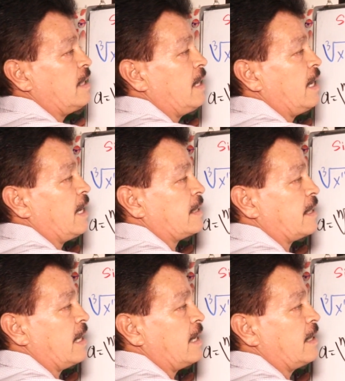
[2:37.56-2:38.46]
like
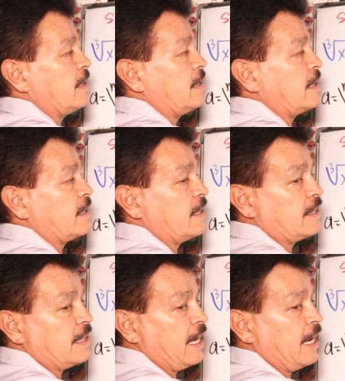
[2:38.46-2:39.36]

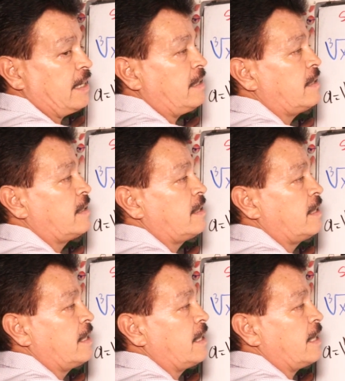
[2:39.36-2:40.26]
this n,
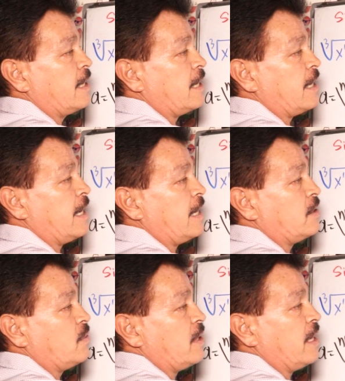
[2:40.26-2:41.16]
a
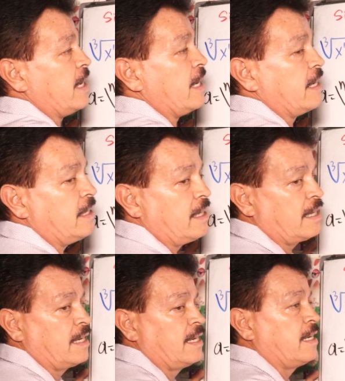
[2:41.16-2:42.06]
to the n,
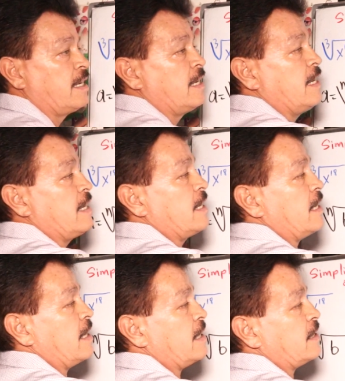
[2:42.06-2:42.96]

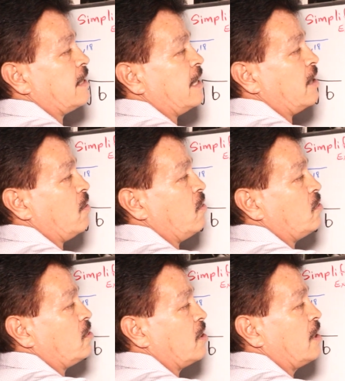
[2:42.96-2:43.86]
is
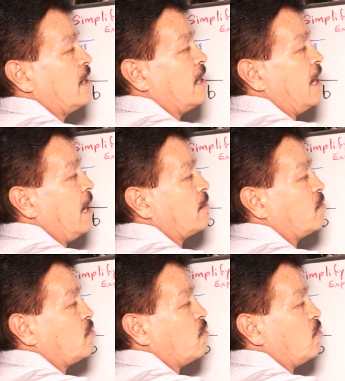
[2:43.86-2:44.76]
equals
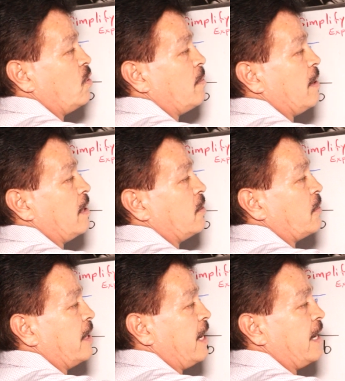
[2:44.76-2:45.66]
absolute value
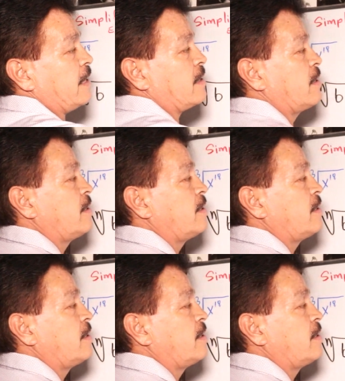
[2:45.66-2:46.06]
a.